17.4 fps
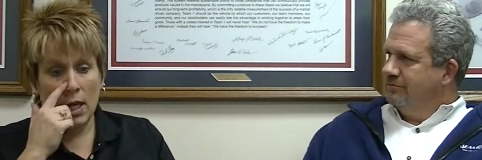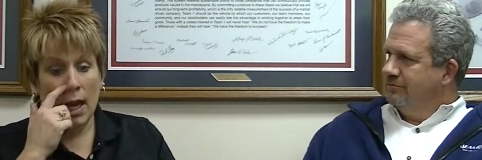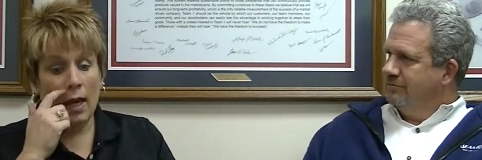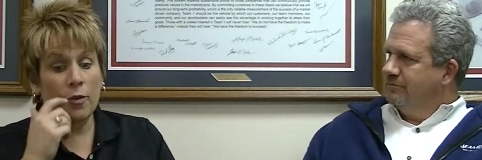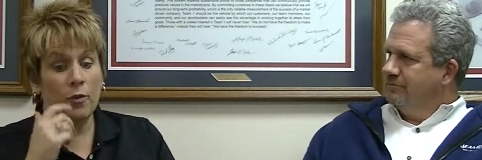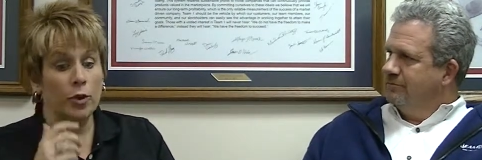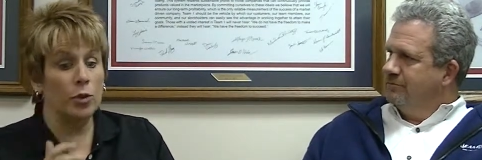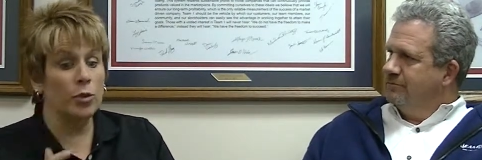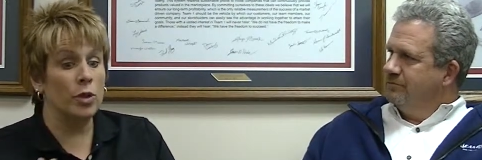Speaker 1: And
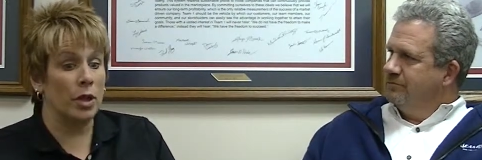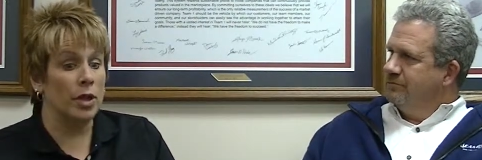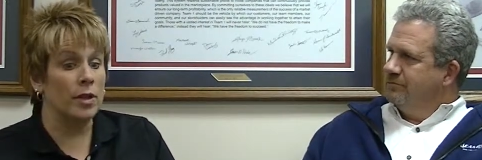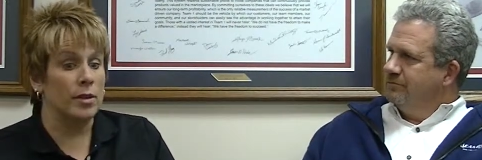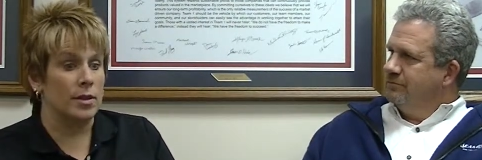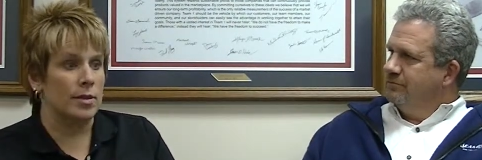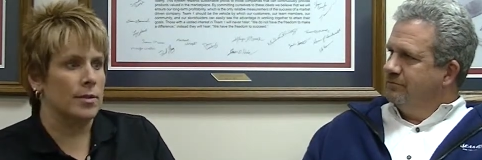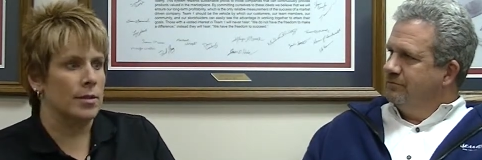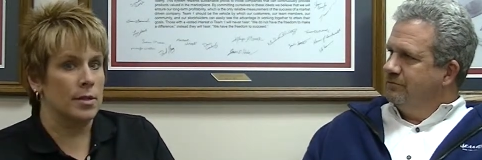if you look
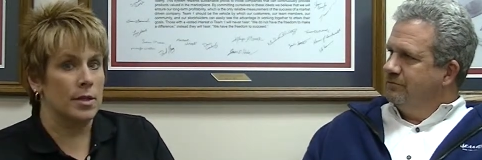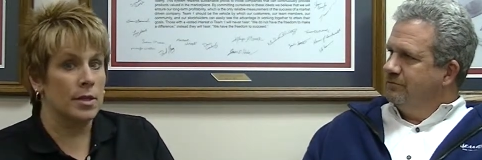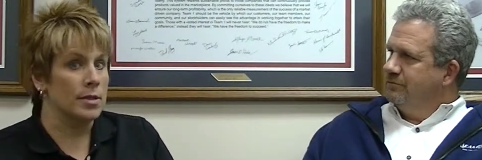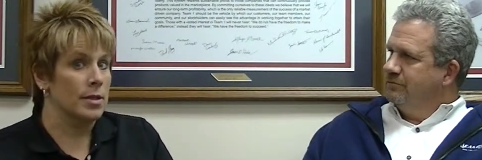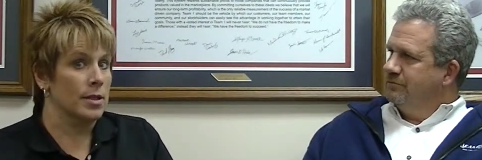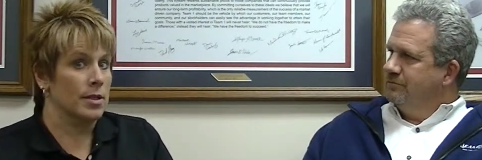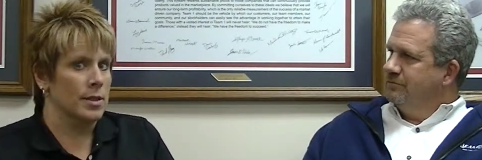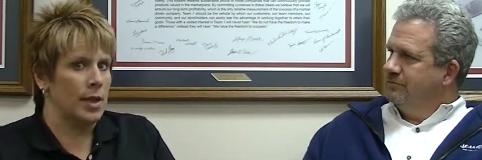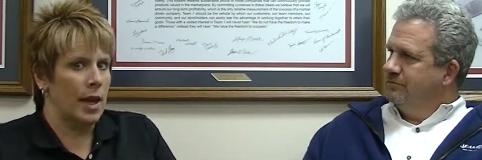at the
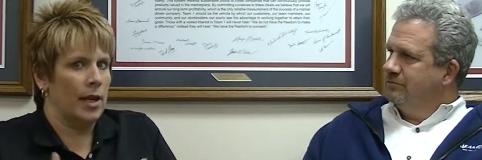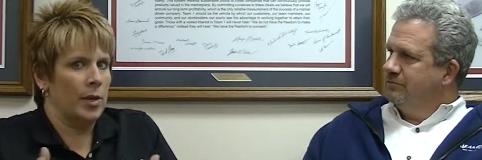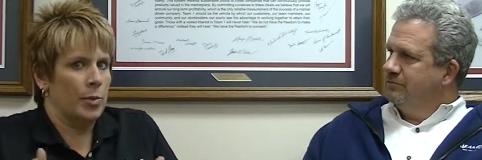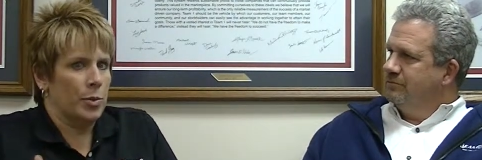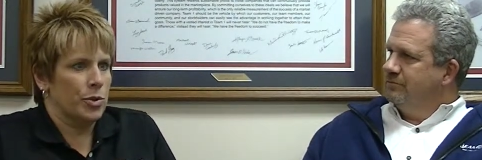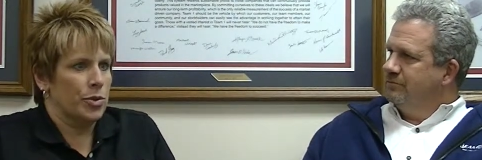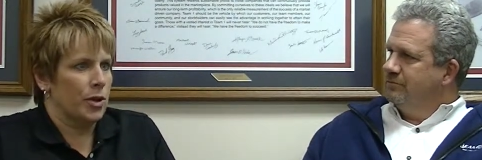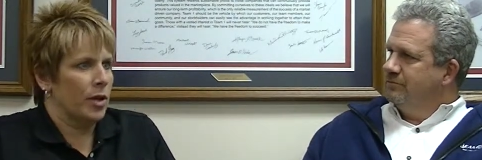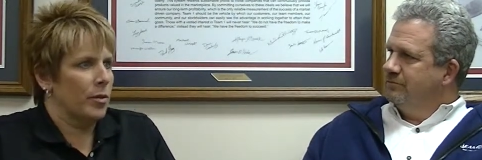statistics, eighty
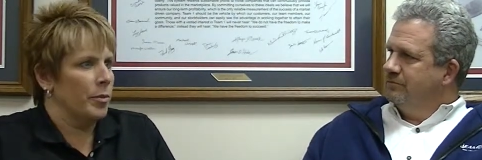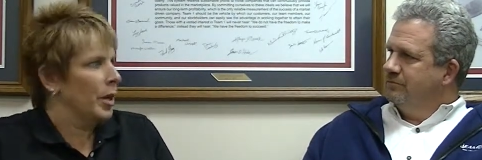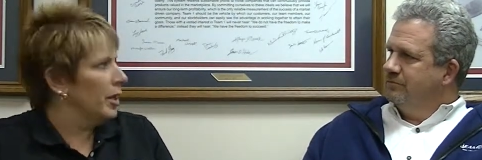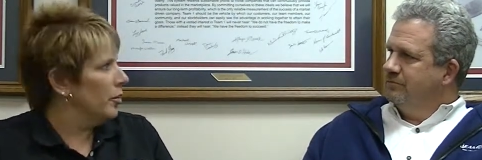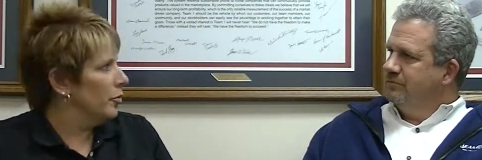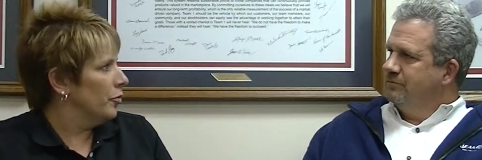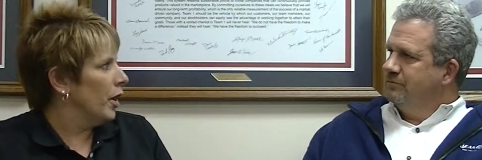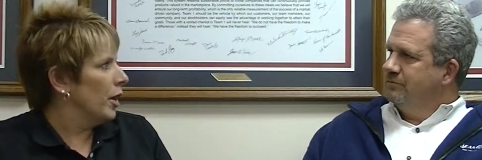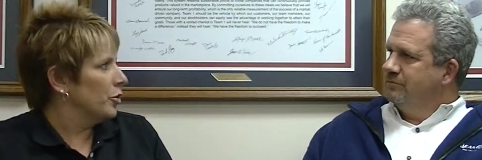percent of
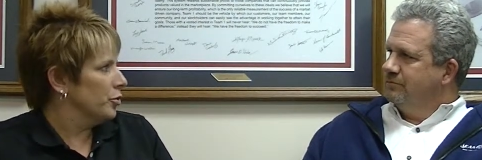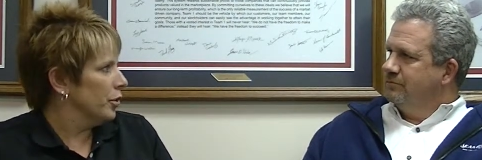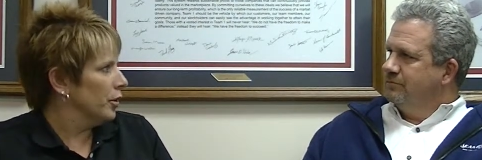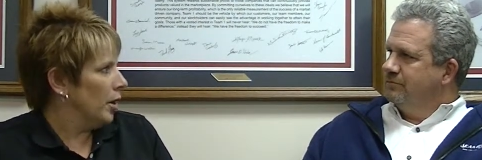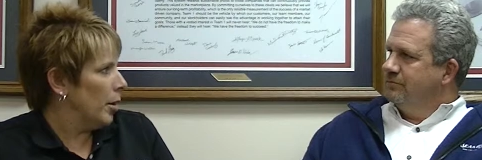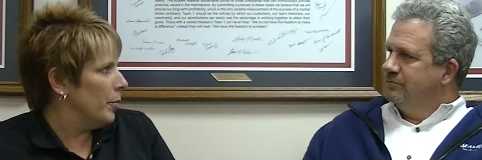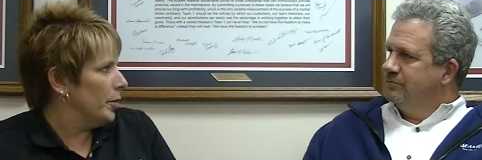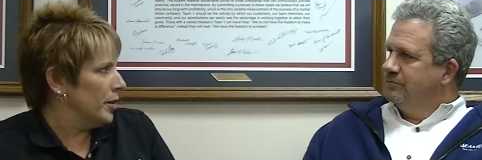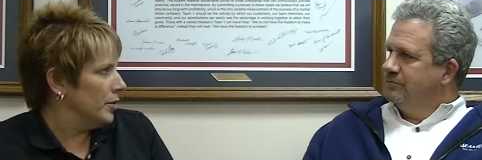manufacturing
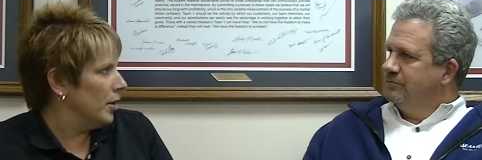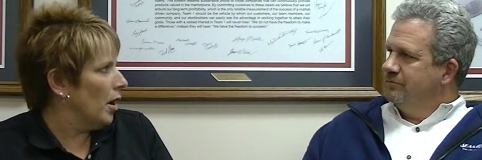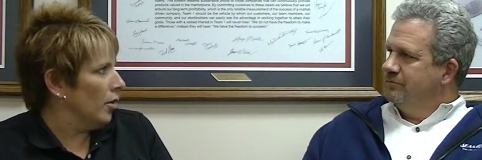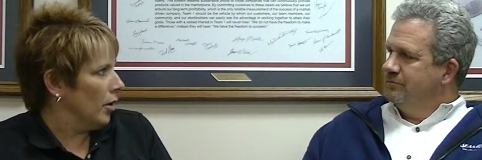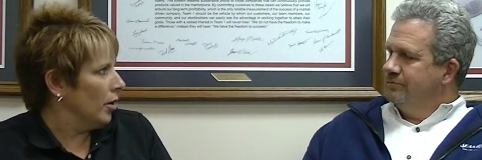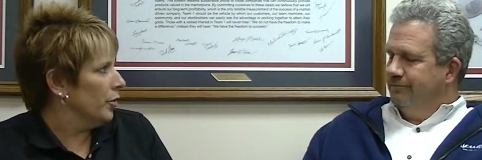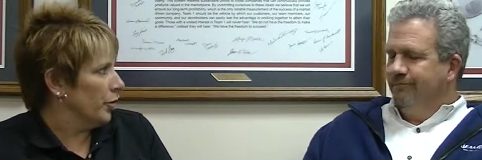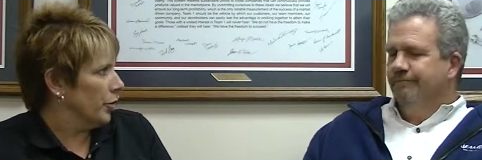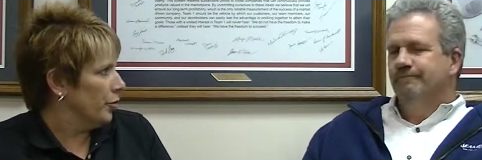companies
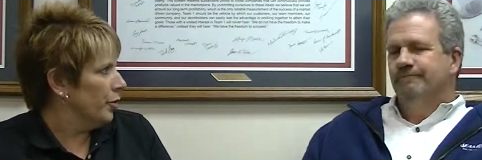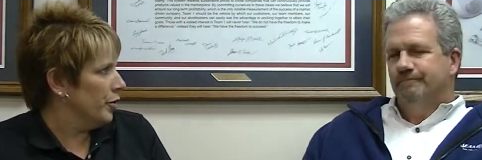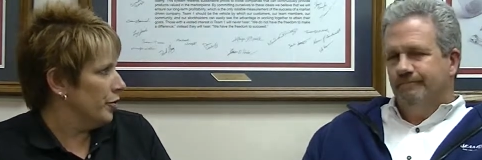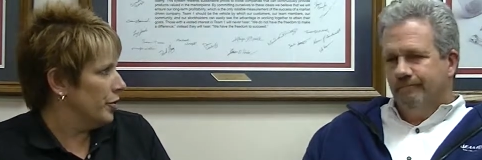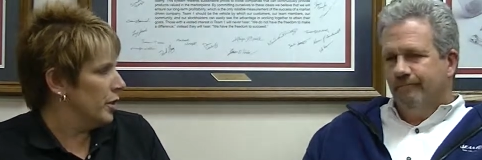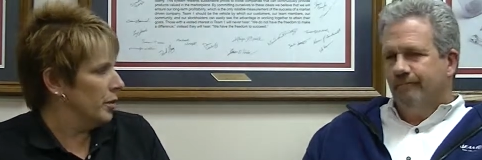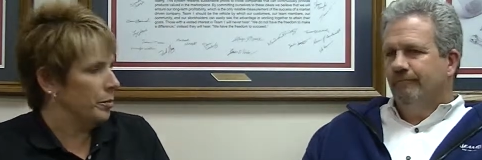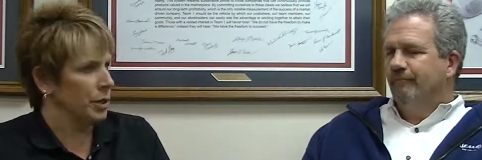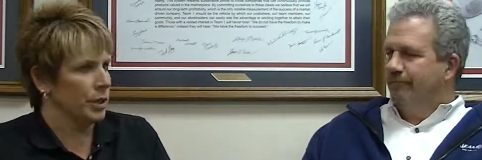are under
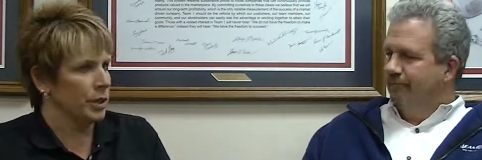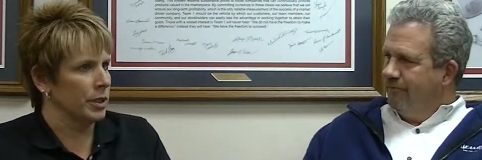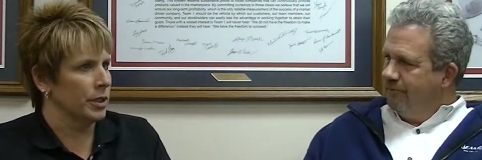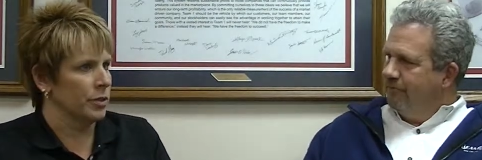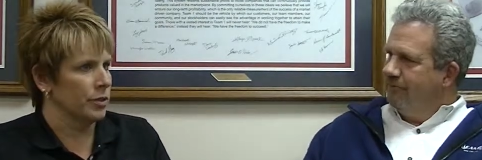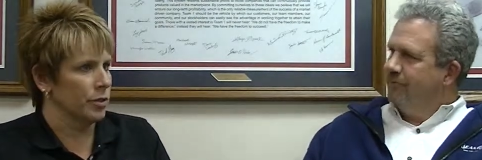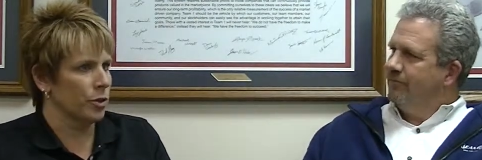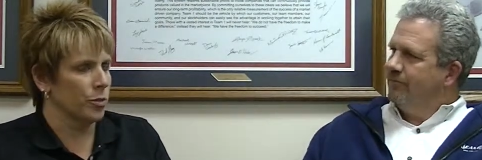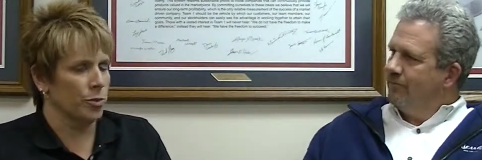fifteen million
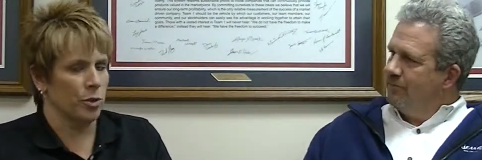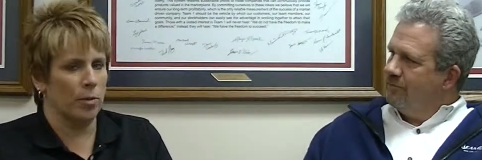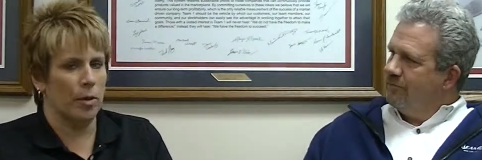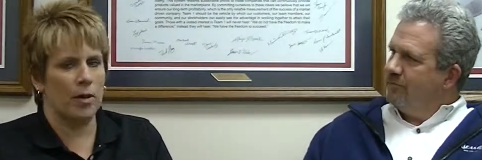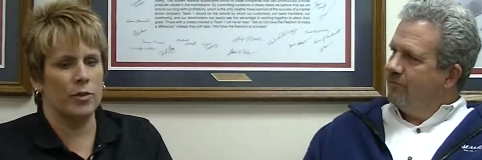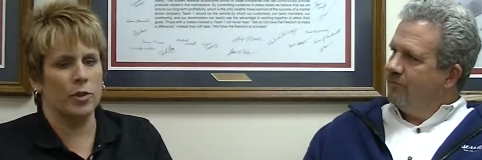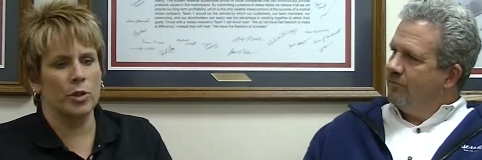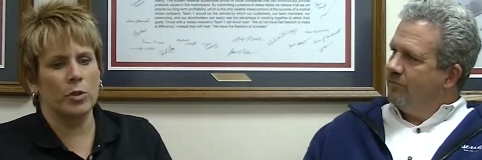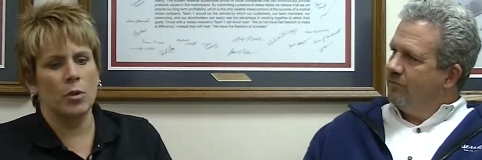in terms of
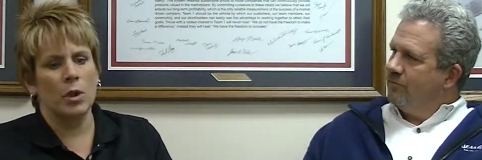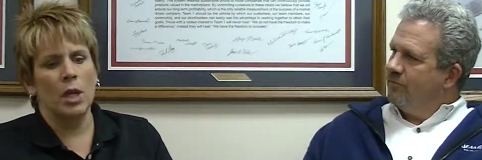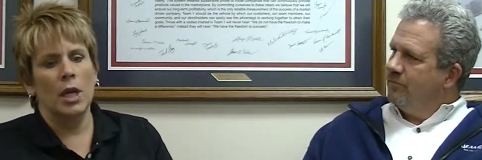revenue.